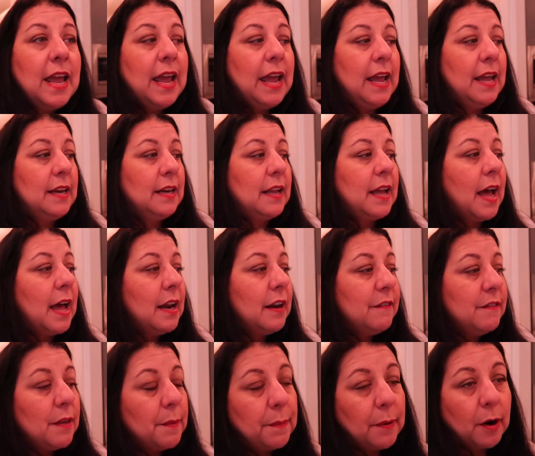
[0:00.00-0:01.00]
And kind
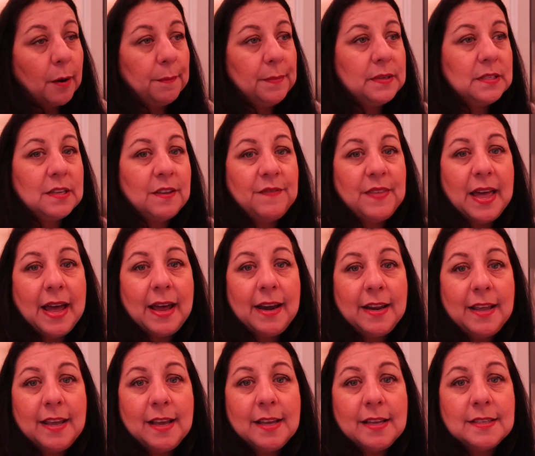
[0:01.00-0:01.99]
of the purpose of
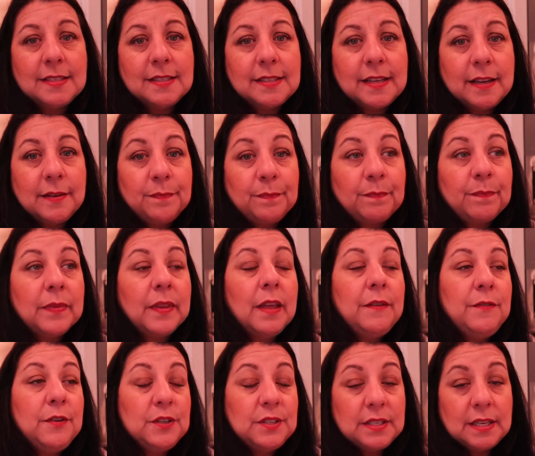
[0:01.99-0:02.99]
that is
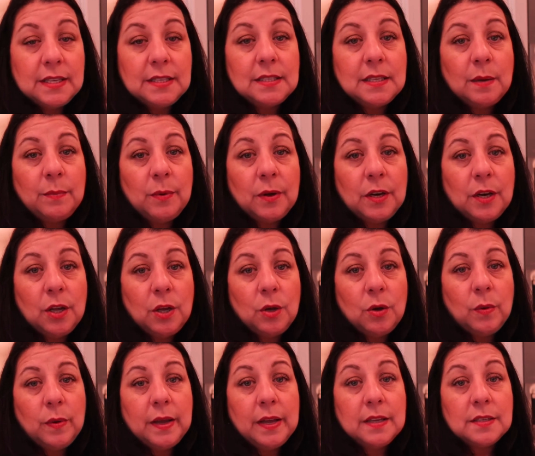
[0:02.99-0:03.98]
if you see someone
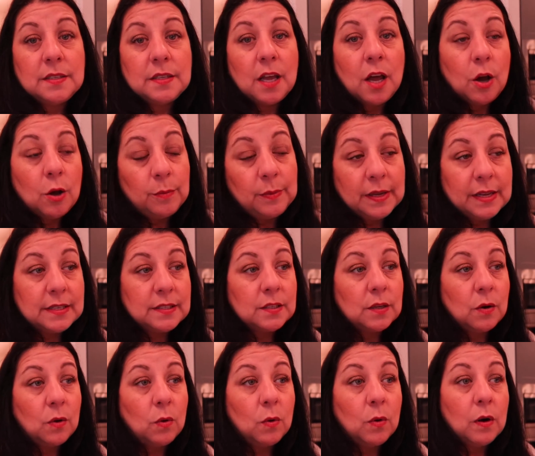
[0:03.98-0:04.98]
who is homeless
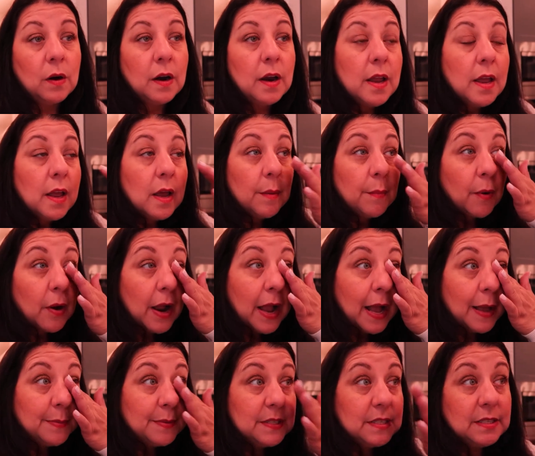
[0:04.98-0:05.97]
or
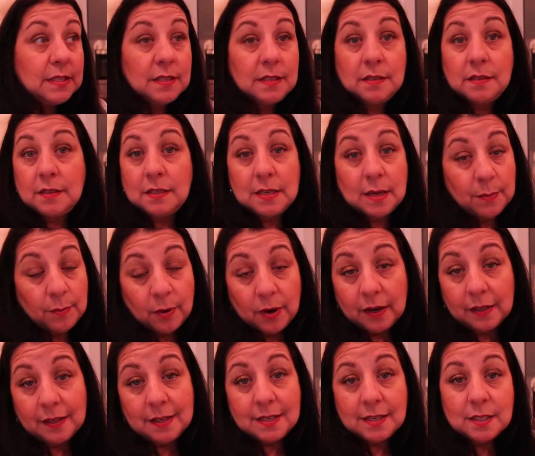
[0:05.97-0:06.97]
perhaps
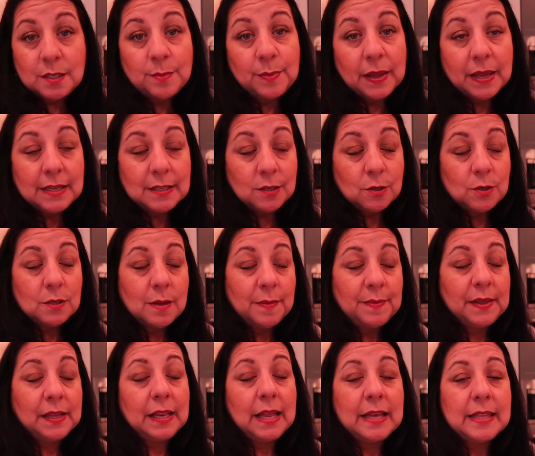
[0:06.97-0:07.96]
temporarily displaced or
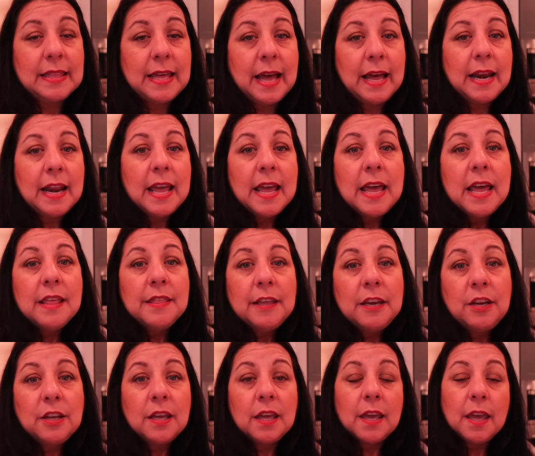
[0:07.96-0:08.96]
something like that,
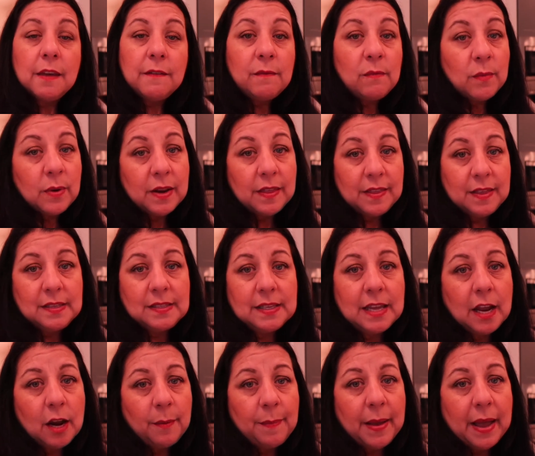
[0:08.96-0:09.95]
then you could give them one of these
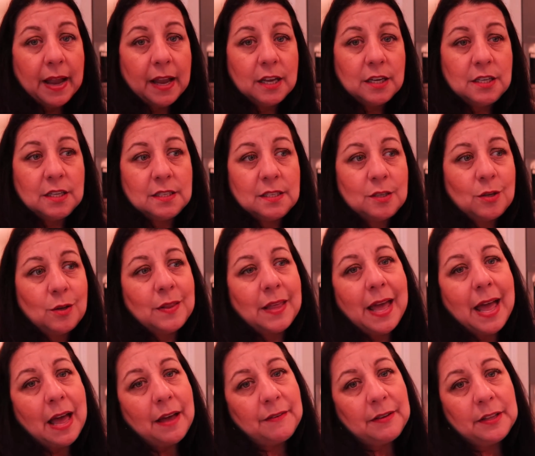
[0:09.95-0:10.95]
care packages so they
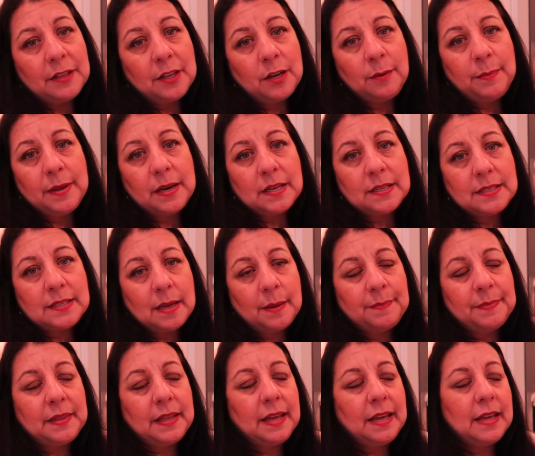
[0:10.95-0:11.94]
have a little bit of
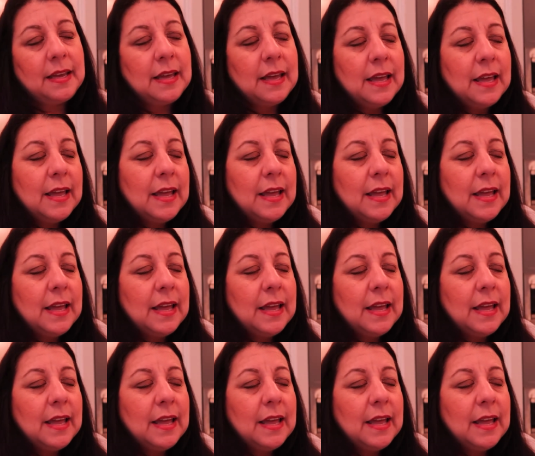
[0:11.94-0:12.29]
something